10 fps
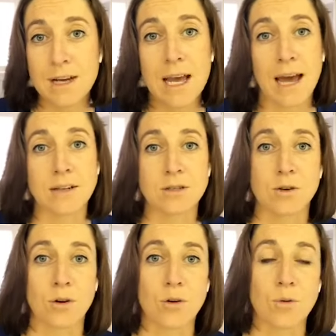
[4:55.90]
and
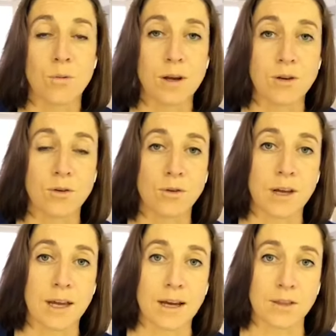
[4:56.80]
so when you're
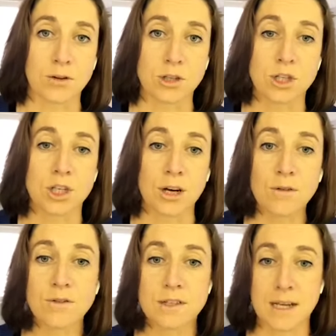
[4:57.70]
looking at those
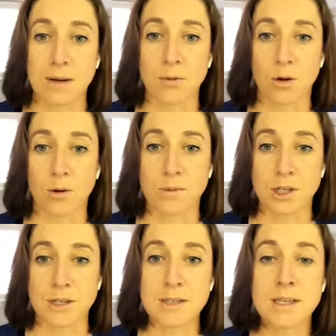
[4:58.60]
shelf-stable
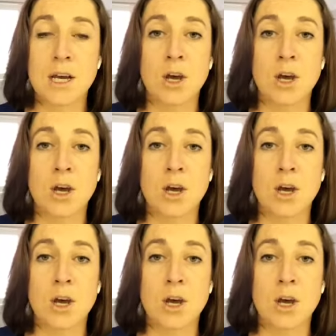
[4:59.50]
options,